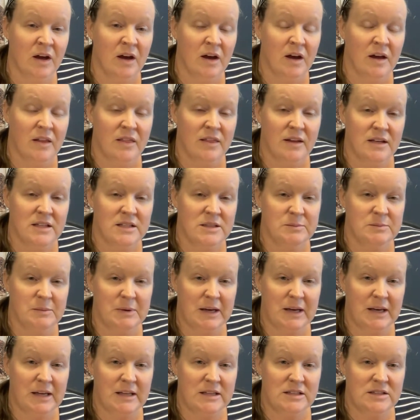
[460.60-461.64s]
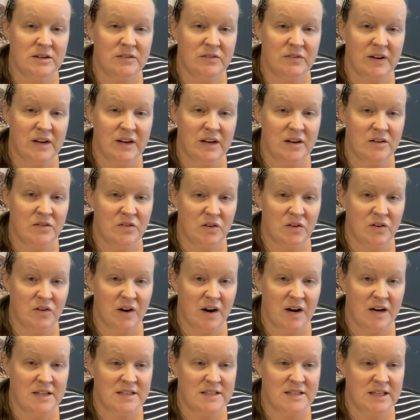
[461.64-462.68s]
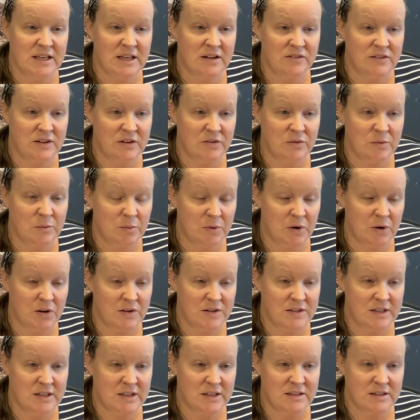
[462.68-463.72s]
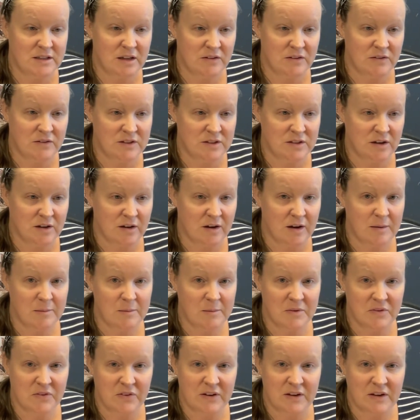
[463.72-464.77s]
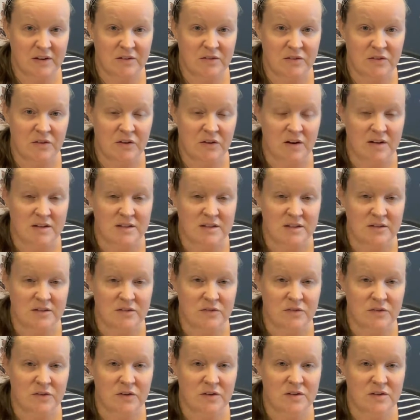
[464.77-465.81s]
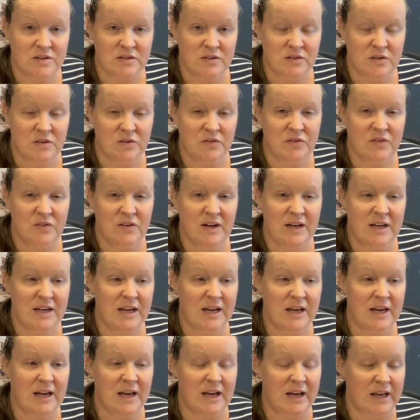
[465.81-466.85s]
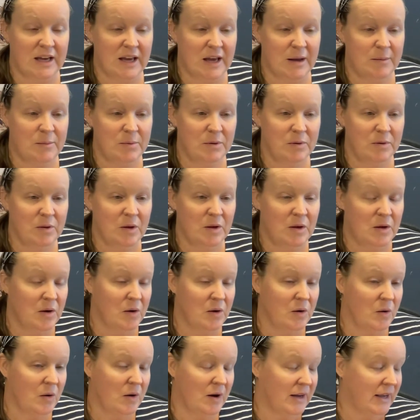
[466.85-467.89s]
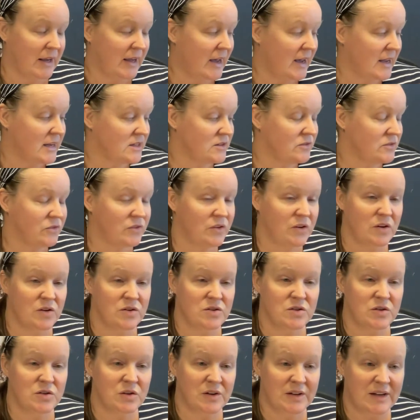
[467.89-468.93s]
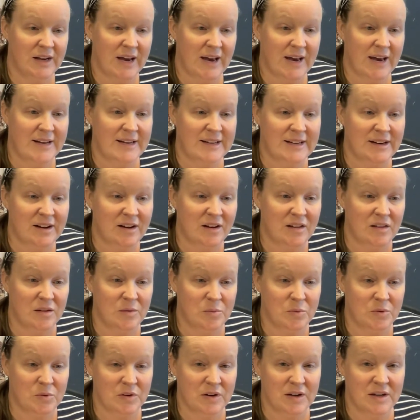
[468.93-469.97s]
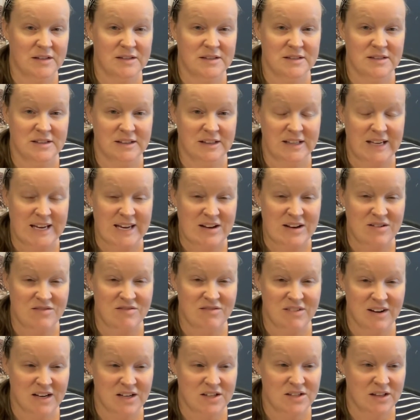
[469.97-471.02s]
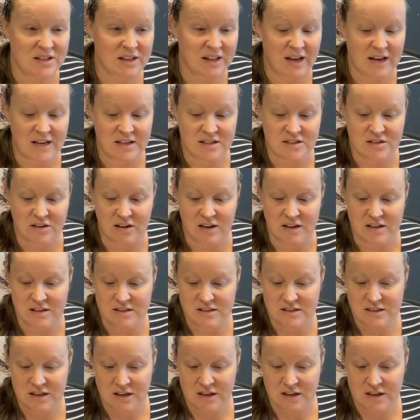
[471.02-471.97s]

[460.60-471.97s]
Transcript: This means feeding a variety of different proteins over time, feeding a variety of foods. If you're feeding a kibble or a canned food, you can add in other products to enrich their diets.